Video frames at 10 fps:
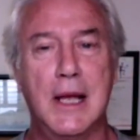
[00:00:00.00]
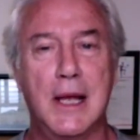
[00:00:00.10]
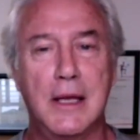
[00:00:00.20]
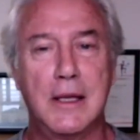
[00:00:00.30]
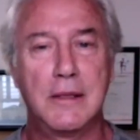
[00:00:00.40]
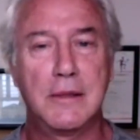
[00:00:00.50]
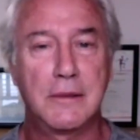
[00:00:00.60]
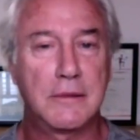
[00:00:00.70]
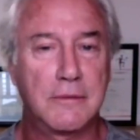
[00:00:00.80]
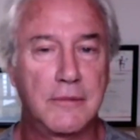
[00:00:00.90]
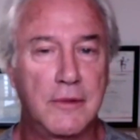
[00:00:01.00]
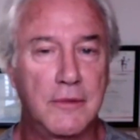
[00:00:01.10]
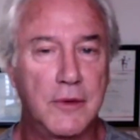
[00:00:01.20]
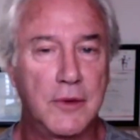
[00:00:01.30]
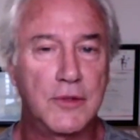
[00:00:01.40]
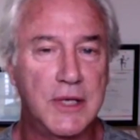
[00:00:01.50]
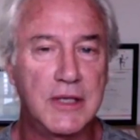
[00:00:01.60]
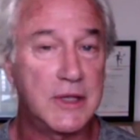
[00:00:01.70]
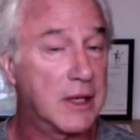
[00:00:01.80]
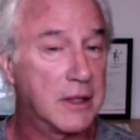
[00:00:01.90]
and those
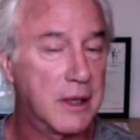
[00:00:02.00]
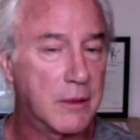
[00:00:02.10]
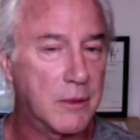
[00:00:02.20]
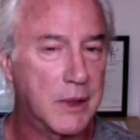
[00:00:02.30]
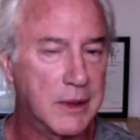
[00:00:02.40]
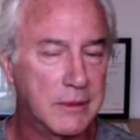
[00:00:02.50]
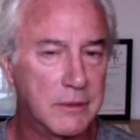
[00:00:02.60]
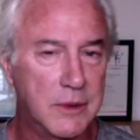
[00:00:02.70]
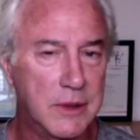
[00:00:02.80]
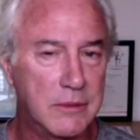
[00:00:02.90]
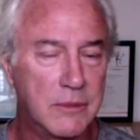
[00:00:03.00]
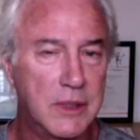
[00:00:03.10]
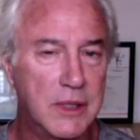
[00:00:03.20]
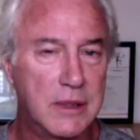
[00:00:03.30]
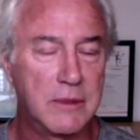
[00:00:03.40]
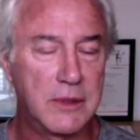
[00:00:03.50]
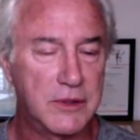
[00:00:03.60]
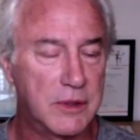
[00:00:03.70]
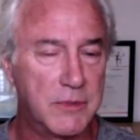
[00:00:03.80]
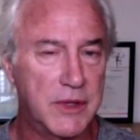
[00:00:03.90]
things get in our way. It's the
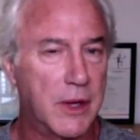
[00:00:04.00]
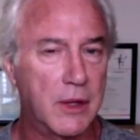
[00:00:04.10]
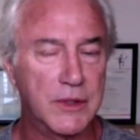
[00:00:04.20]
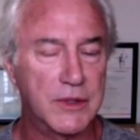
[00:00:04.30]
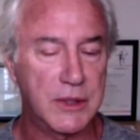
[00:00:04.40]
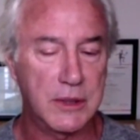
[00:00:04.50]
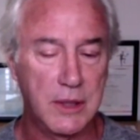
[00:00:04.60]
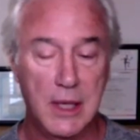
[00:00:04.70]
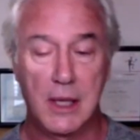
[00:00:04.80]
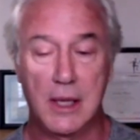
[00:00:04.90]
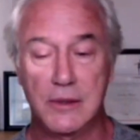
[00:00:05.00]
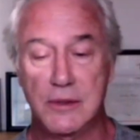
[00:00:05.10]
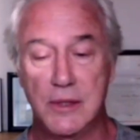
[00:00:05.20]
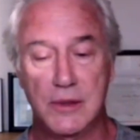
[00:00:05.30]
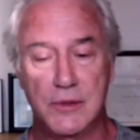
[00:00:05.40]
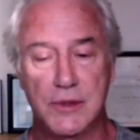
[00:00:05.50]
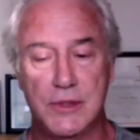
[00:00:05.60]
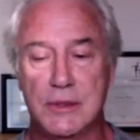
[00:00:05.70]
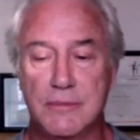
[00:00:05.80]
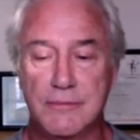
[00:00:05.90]
mythology. It's not
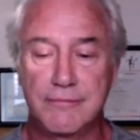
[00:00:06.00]
just